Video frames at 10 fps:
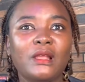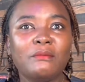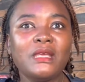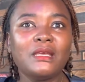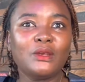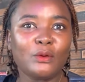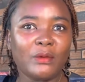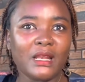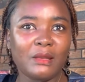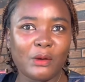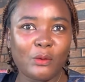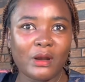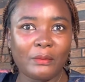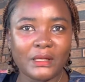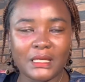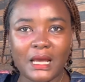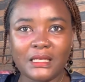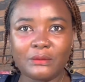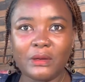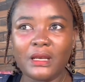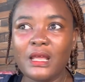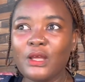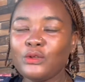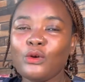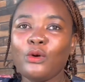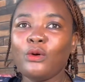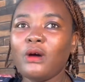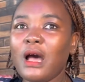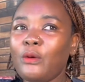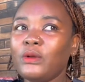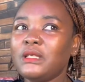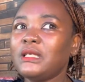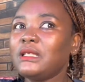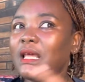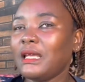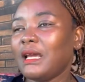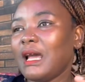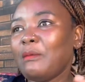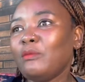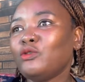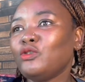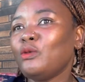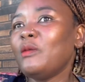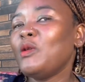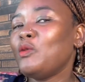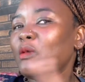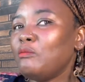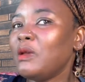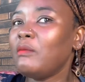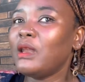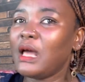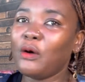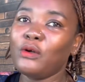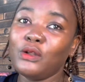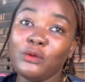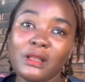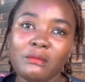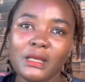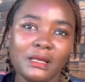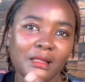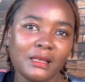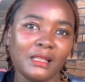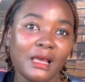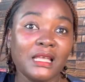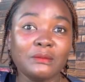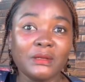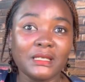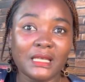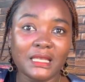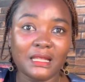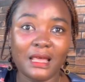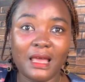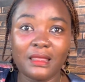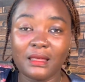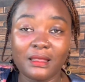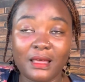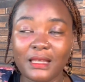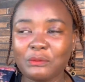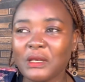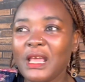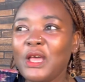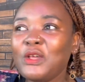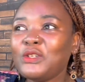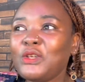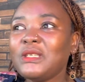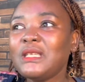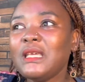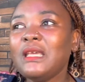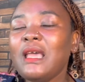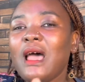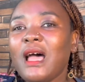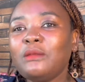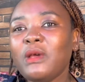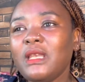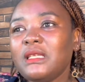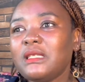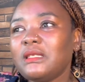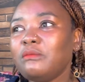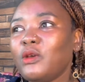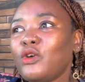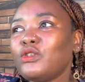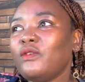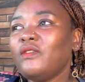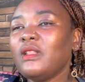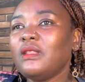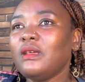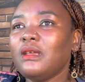mingi ndo maana nimekuwa napata heartburn. So how is it like kama mtoto wewe ndo umembeba na ako na nywele mingi, then the husband is getting the heartburn? So you see, heartburn is because of even the